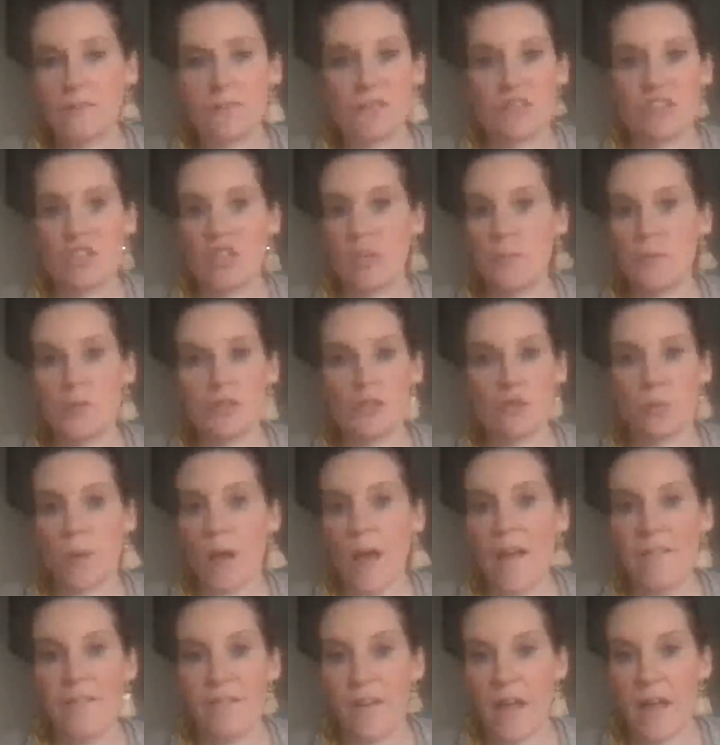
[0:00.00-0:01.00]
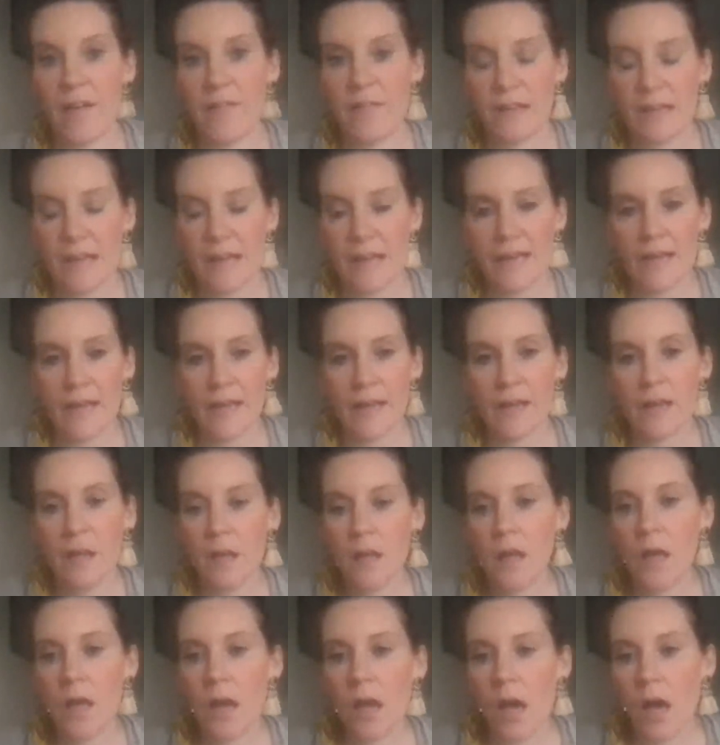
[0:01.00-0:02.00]
That's the cheapest you'll ever
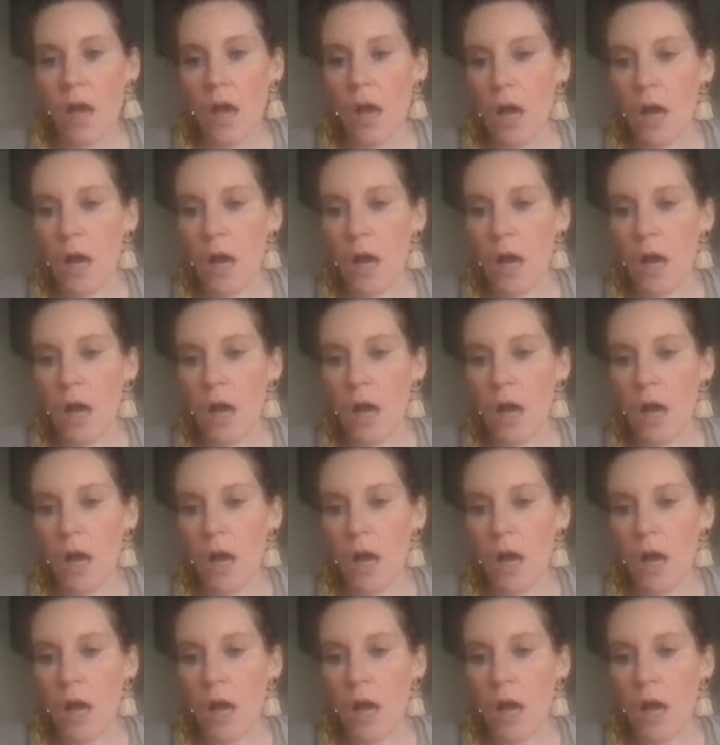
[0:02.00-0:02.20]
get it.